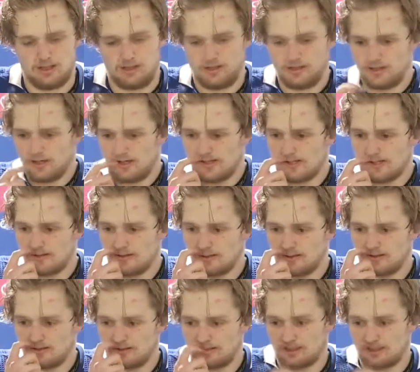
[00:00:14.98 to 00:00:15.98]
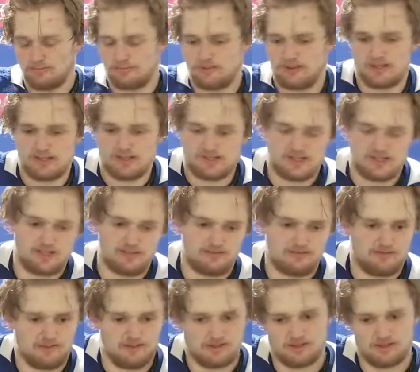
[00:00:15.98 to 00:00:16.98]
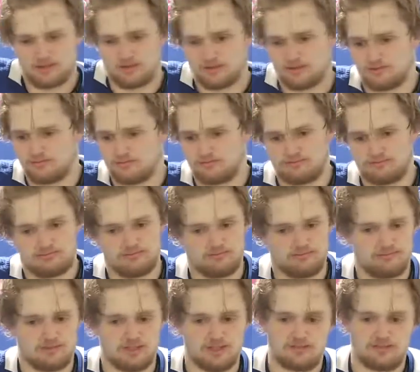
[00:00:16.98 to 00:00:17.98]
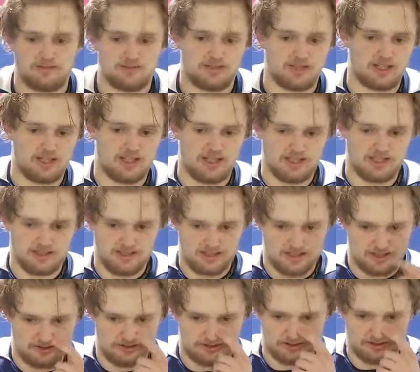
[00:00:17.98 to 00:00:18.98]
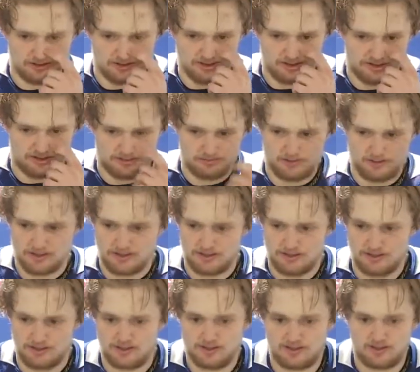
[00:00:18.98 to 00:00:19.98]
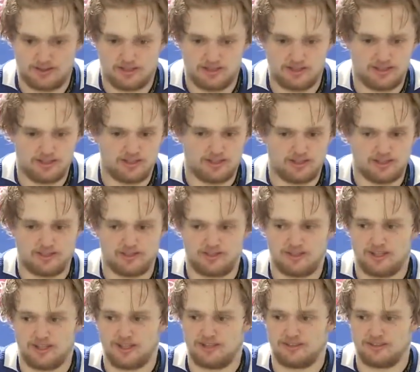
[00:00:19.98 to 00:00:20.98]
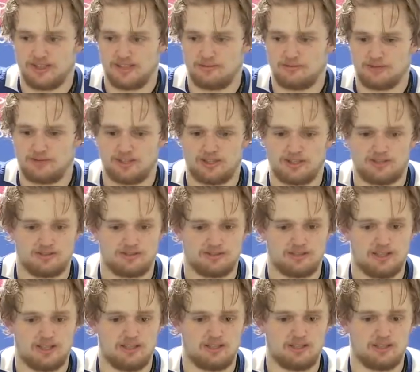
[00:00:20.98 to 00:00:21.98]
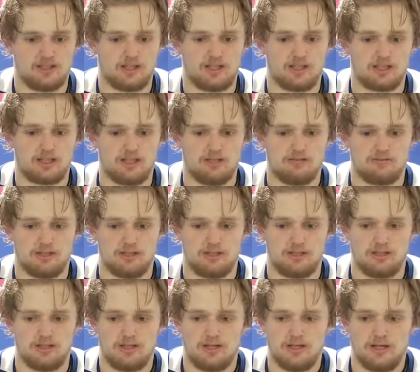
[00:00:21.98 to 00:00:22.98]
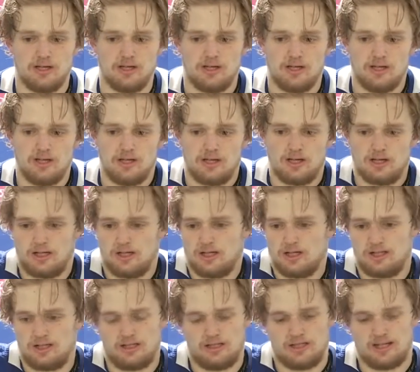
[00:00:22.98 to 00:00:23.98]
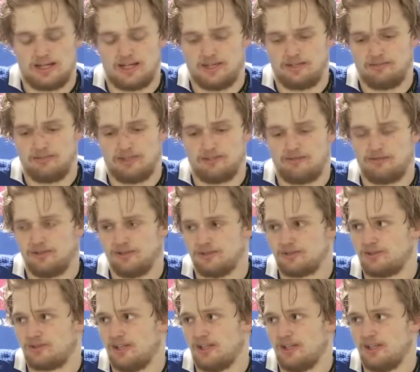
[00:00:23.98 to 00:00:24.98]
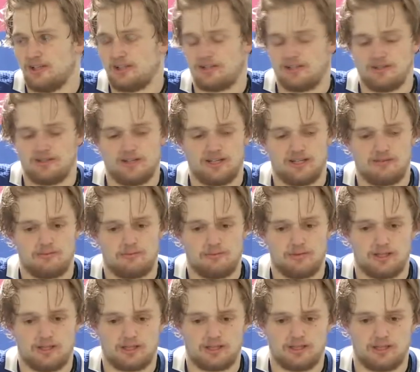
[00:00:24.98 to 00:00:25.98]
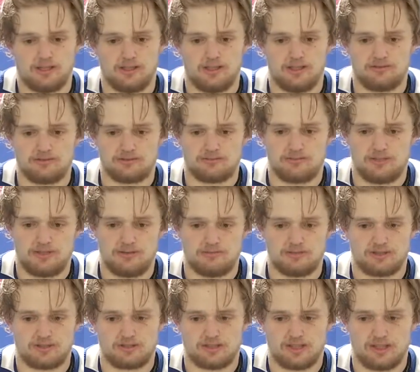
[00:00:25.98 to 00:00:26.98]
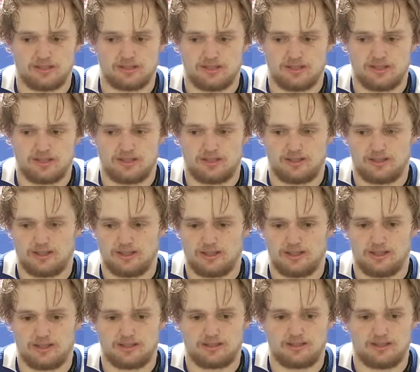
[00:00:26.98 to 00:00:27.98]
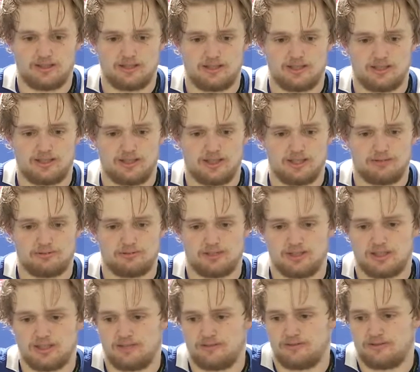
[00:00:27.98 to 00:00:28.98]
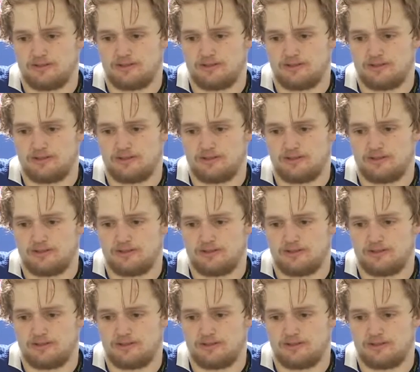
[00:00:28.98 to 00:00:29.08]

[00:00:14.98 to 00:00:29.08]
I still think there's some things that I feel different on. Obviously, it's been a long year and a lot of time without skating and hockey, but yeah, I mean, it feels great. Go out, have the puck, and have some team success. I think that caps it off.